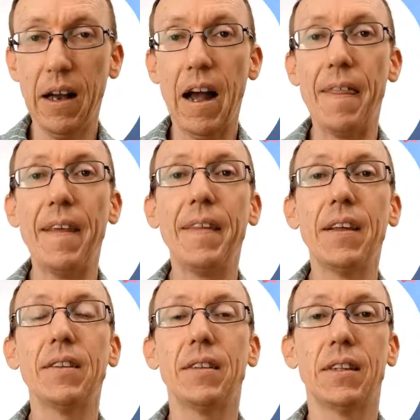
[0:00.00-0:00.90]
and
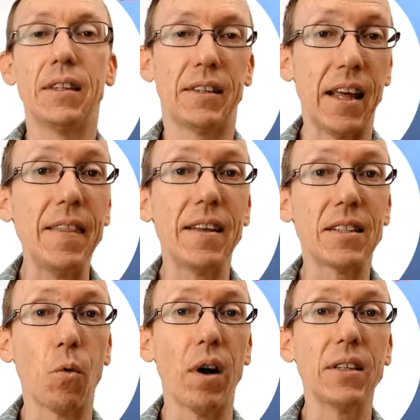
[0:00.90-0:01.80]
then
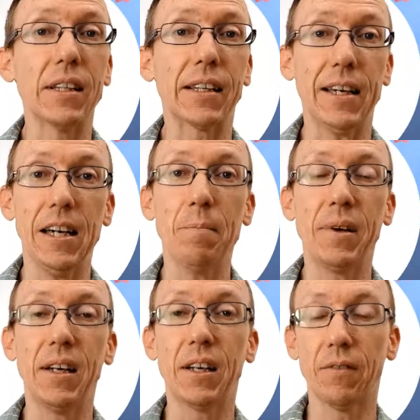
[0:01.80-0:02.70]
there's the ones that can't
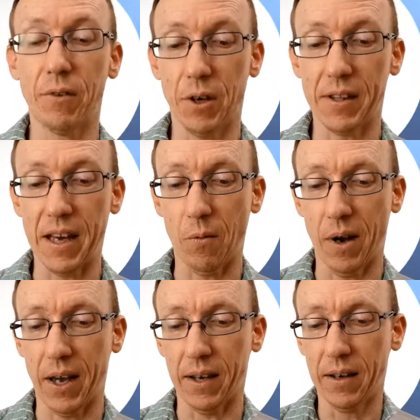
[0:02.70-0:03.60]
be interconverted that
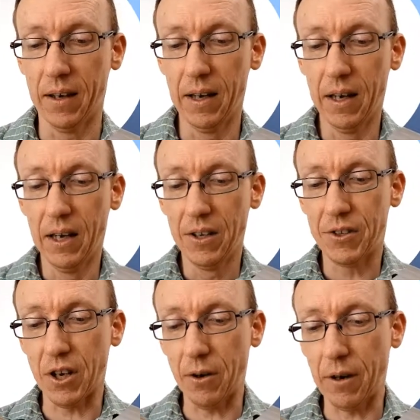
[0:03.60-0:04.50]
way.
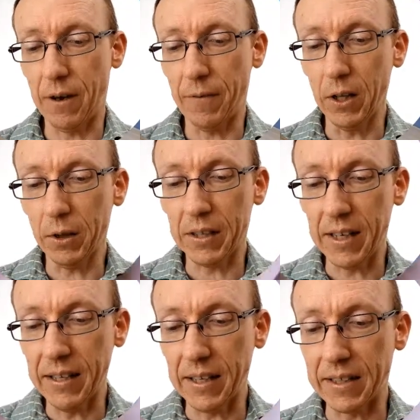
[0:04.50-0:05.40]
So if I look at
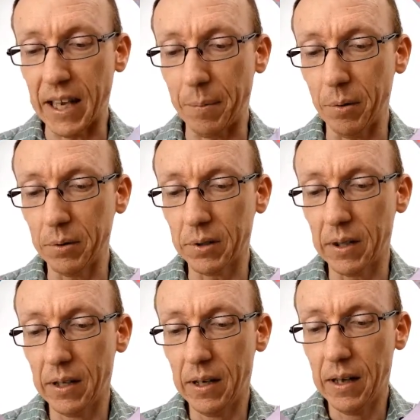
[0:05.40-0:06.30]
these
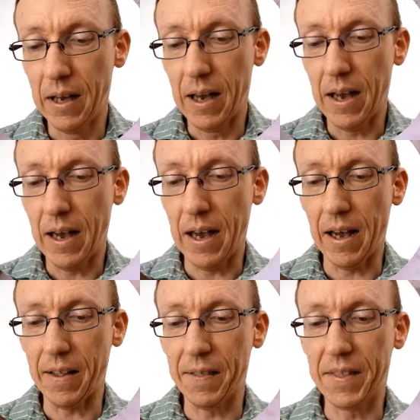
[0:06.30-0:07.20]
examples,
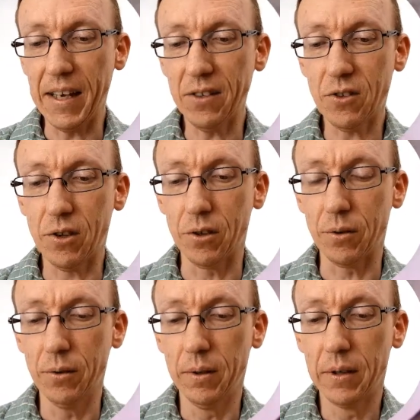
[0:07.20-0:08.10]
these
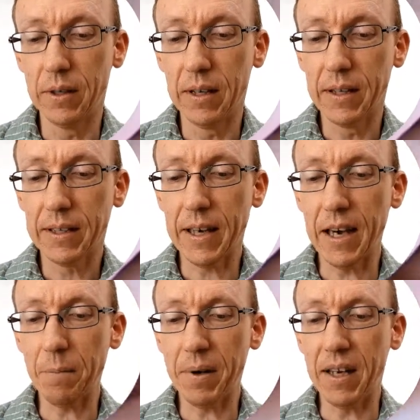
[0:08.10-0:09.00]
two
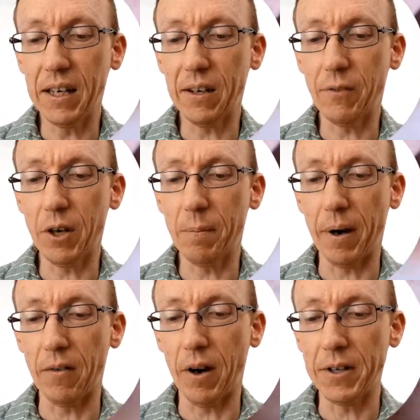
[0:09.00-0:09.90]
can't be interconverted
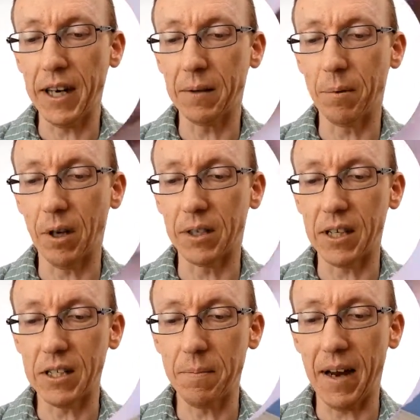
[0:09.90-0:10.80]
by rotating bonds. It
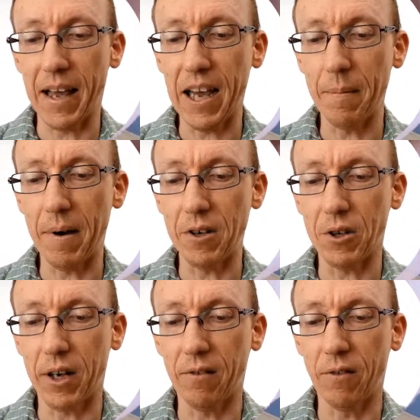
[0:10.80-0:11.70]
doesn't matter how much
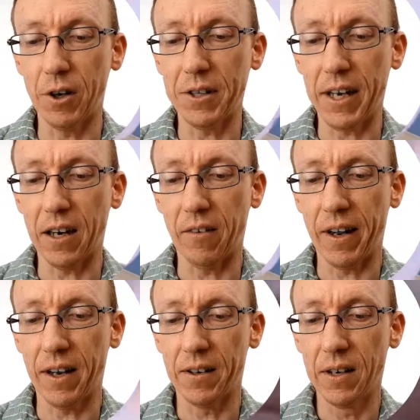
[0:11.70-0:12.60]
I rotate
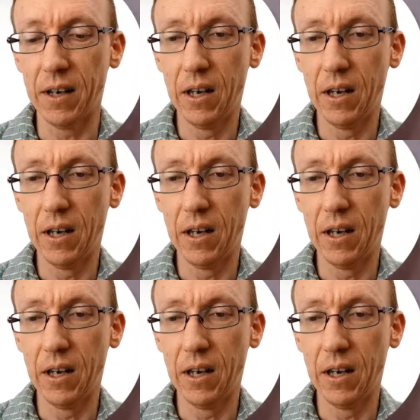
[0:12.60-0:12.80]
around